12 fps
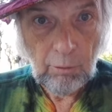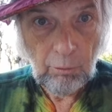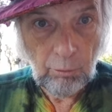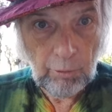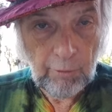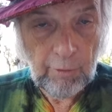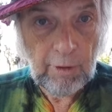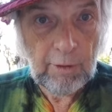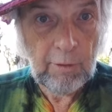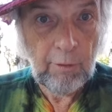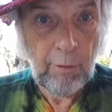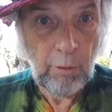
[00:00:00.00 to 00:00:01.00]

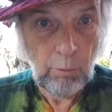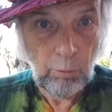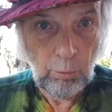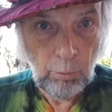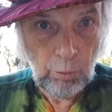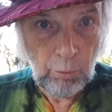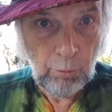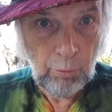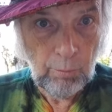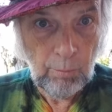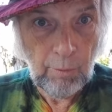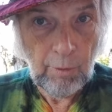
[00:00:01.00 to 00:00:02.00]
Within the
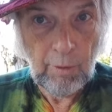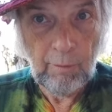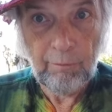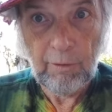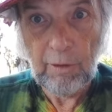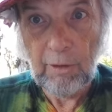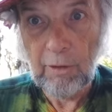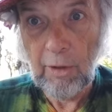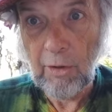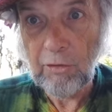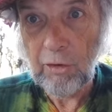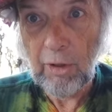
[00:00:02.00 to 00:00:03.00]
womb of the
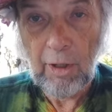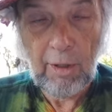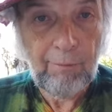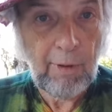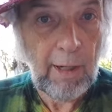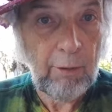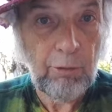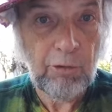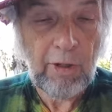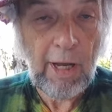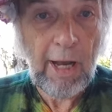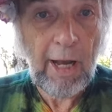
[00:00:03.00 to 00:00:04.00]
Ganesh cave, I was
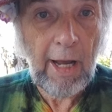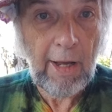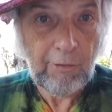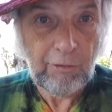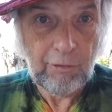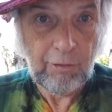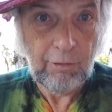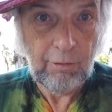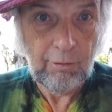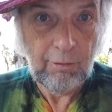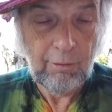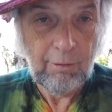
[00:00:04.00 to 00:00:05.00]
hatched
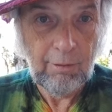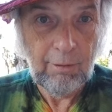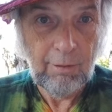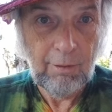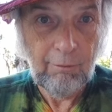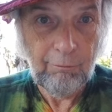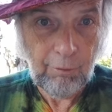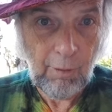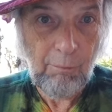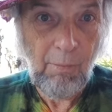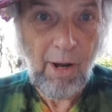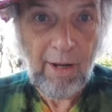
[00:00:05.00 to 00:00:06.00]

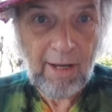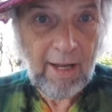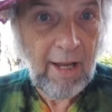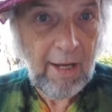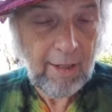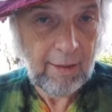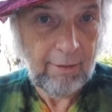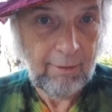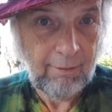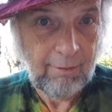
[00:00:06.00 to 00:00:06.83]
from my egg.